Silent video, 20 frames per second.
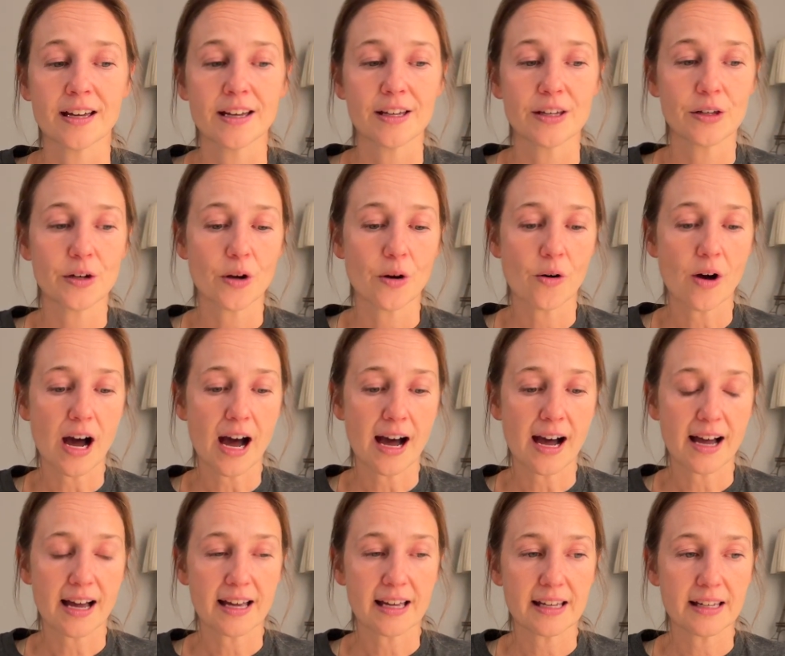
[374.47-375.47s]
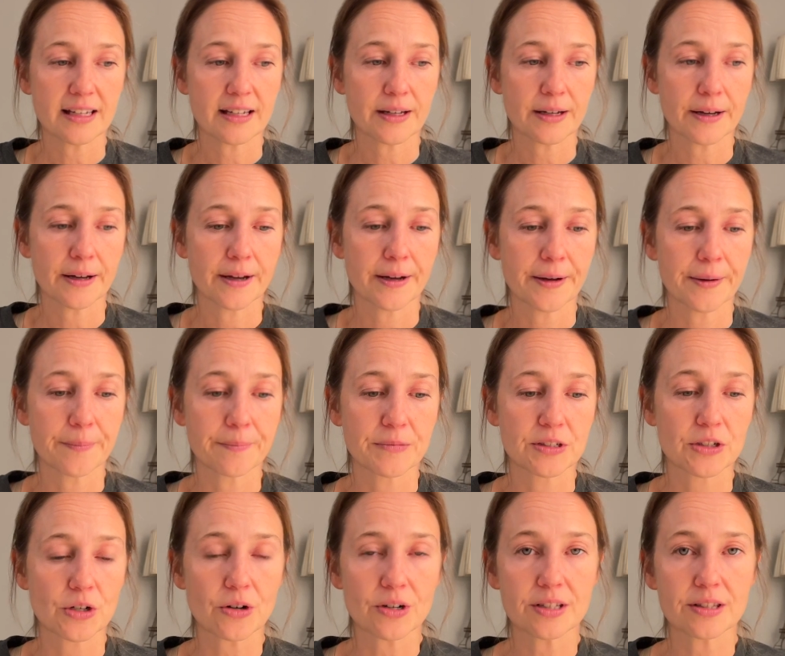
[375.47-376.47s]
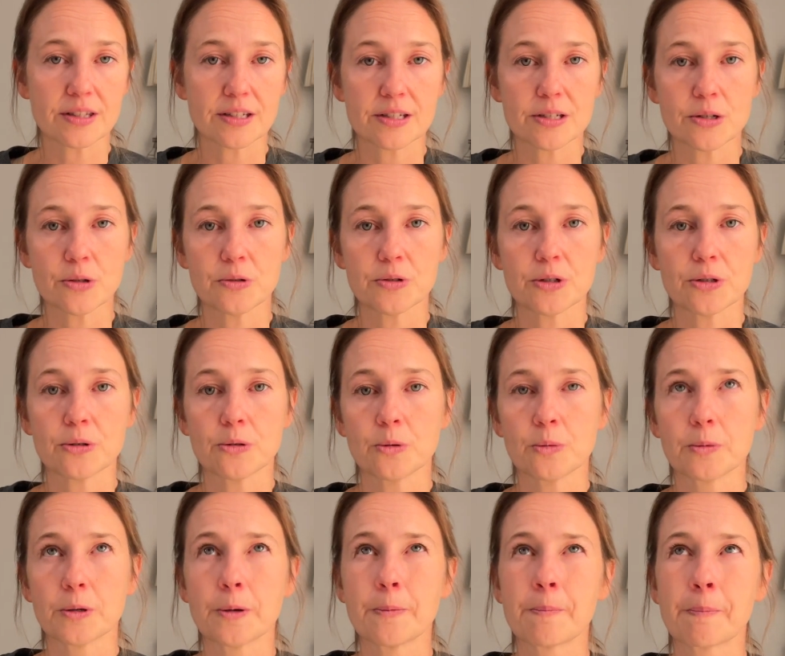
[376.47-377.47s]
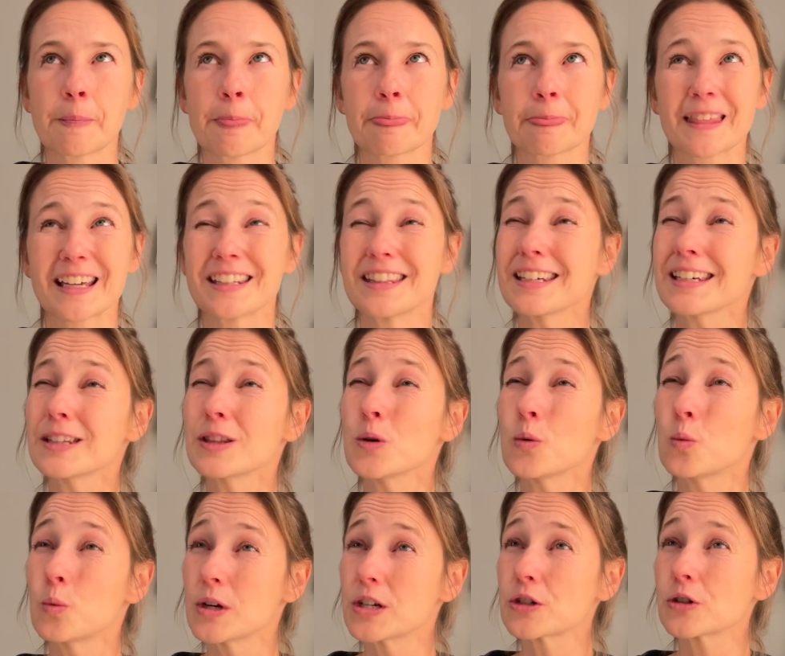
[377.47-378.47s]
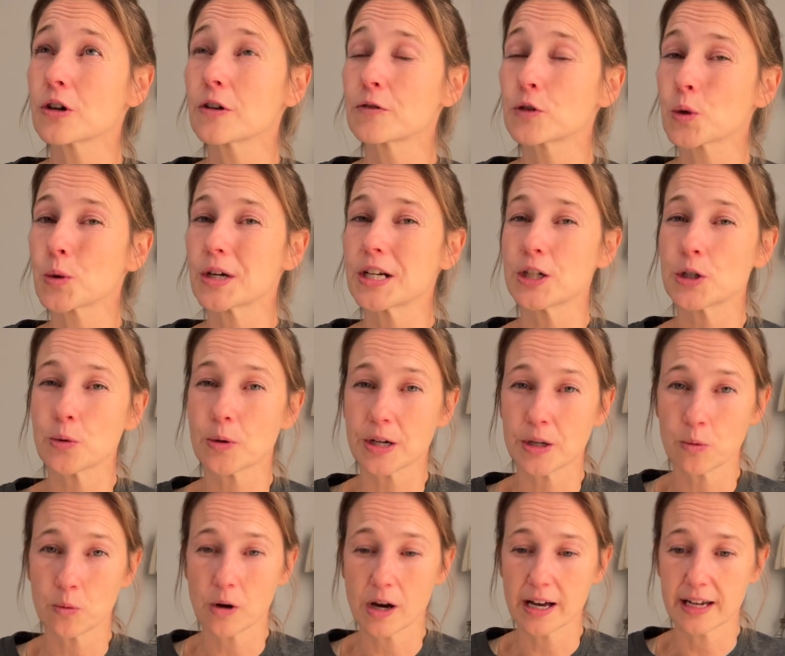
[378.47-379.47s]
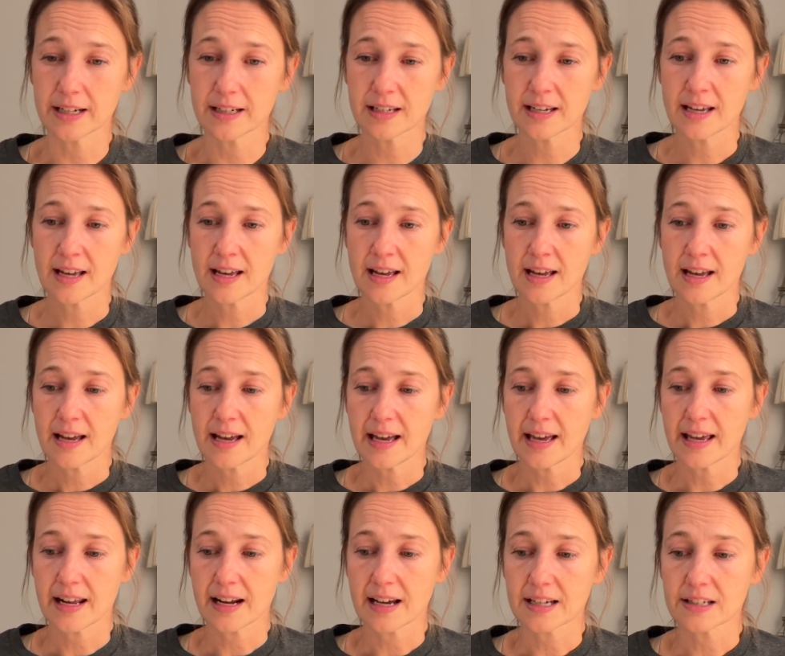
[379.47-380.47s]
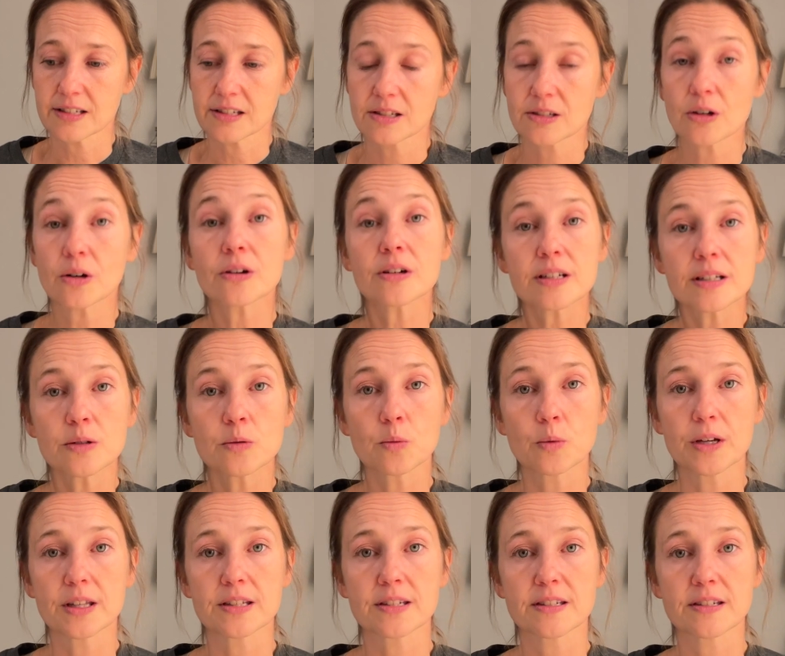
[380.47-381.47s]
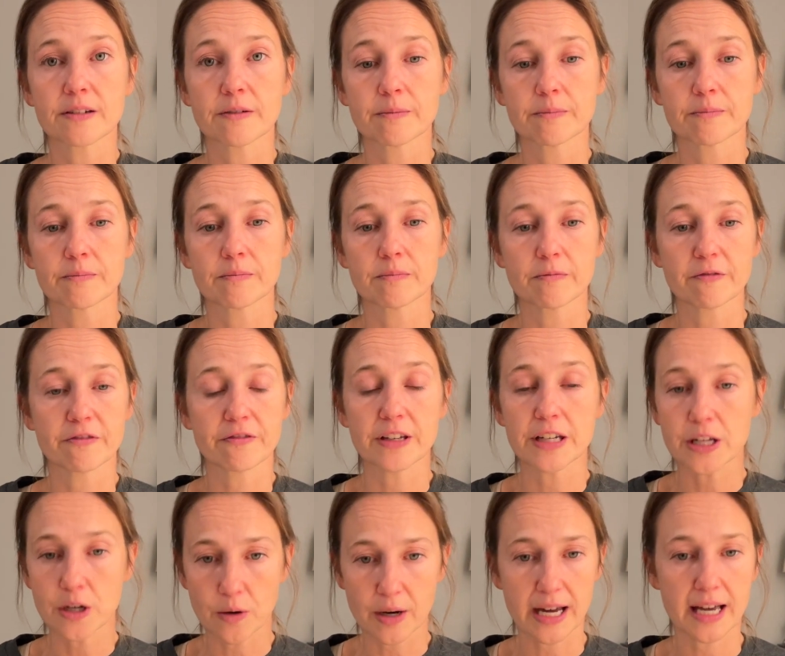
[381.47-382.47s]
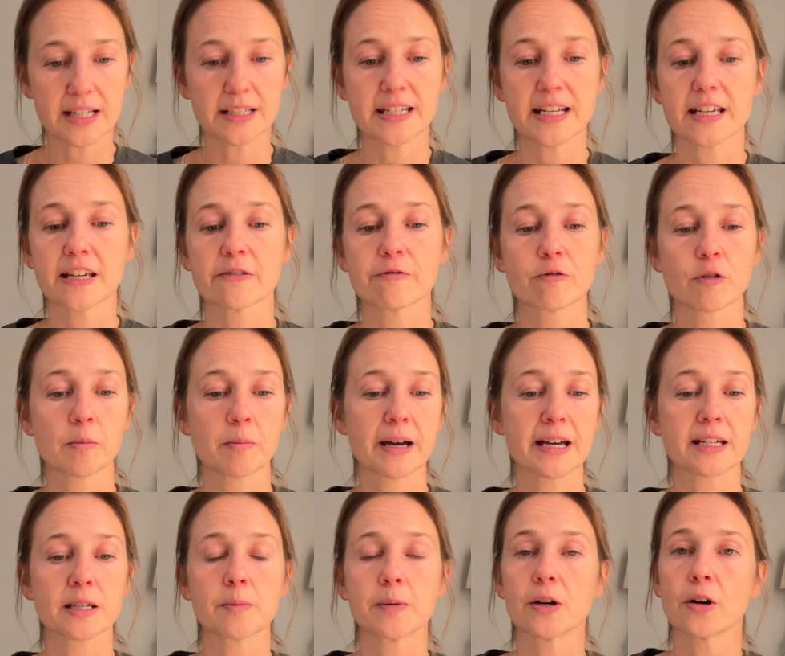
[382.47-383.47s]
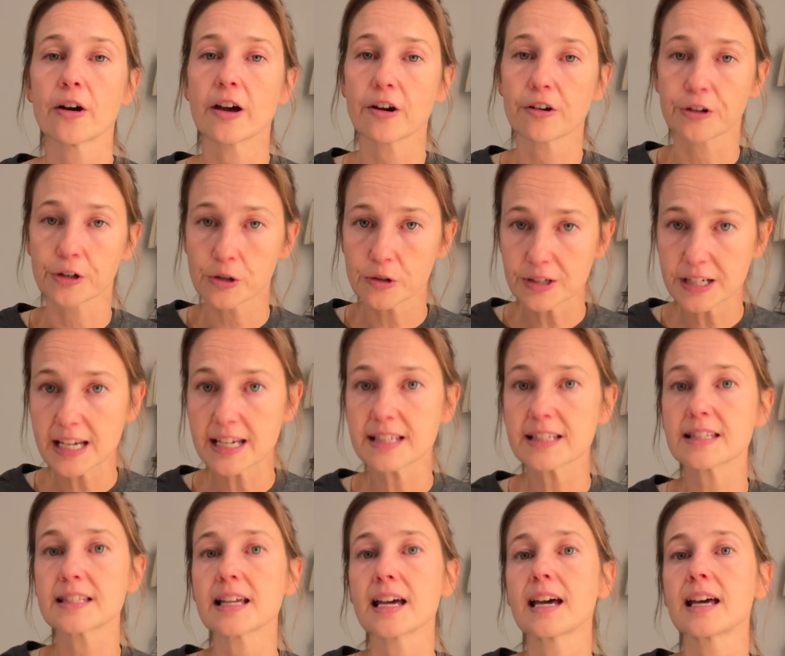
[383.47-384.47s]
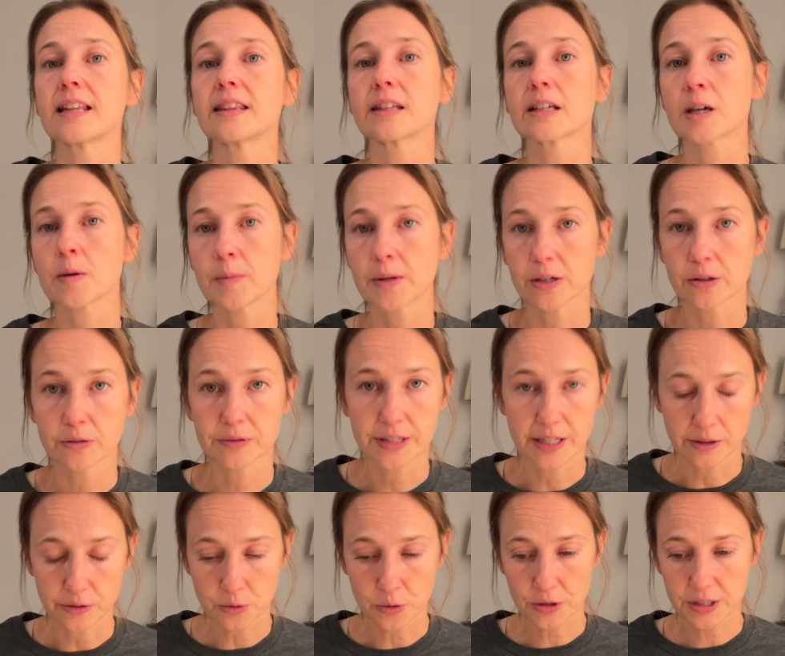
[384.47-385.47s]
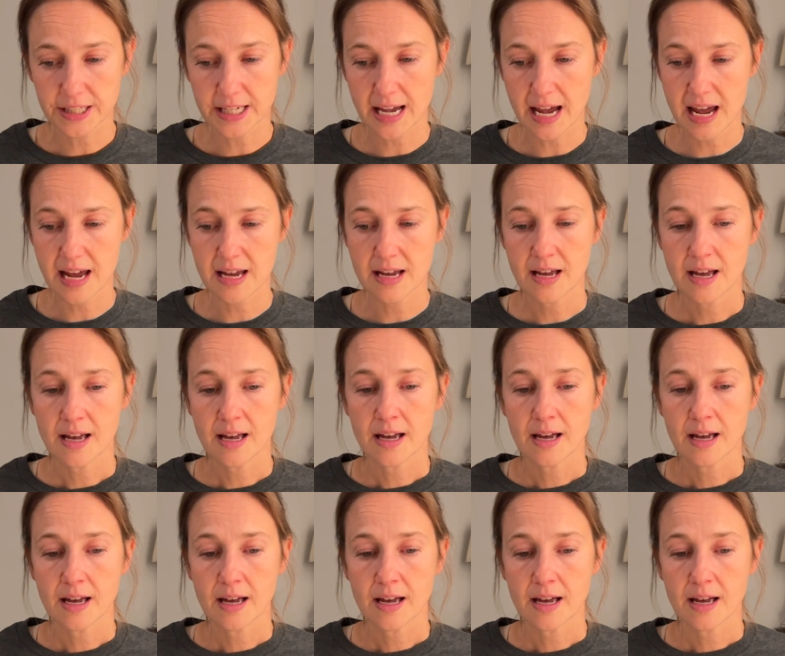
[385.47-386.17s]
You know, I started this YouTube, I think in the winter of 2021, and I started with some video I had taken from my Camino Aragones and the Camino del Norte,